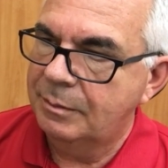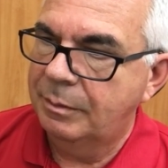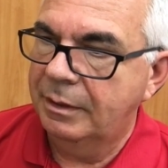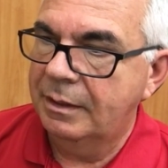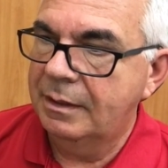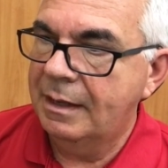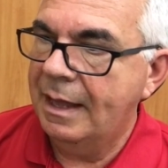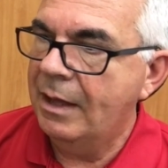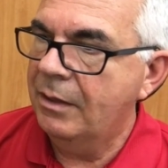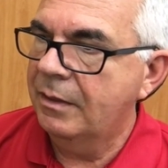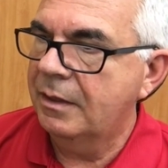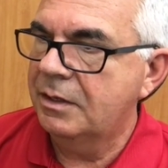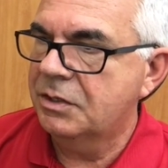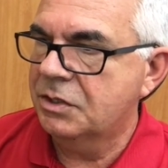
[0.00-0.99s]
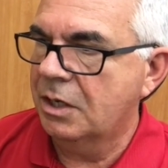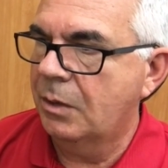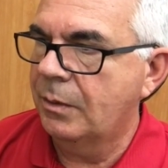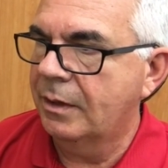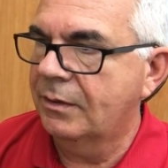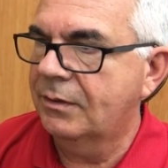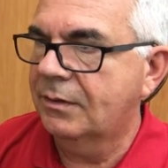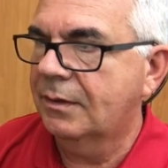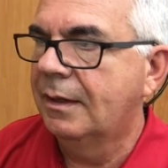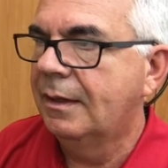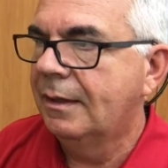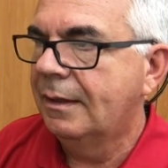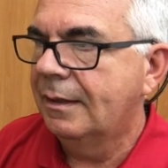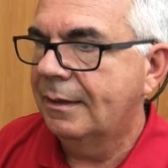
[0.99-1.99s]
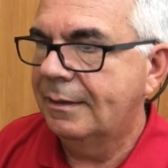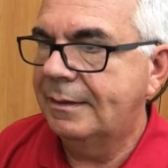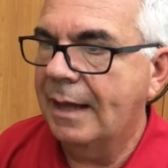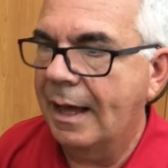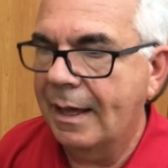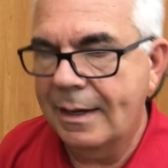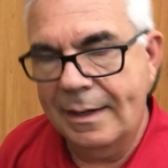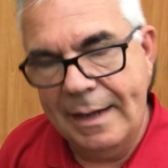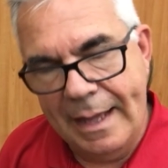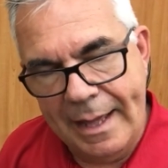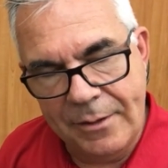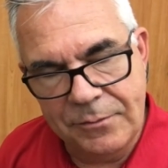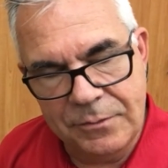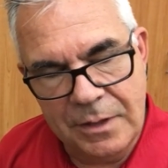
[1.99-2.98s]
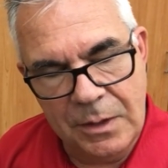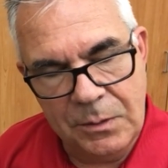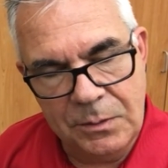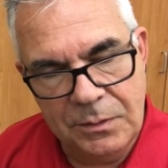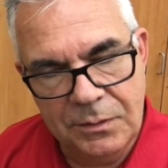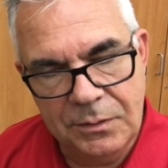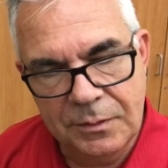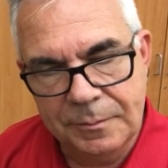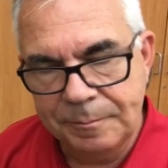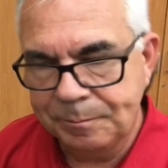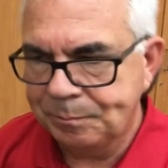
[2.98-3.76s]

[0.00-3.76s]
but now they show us dotted half notes.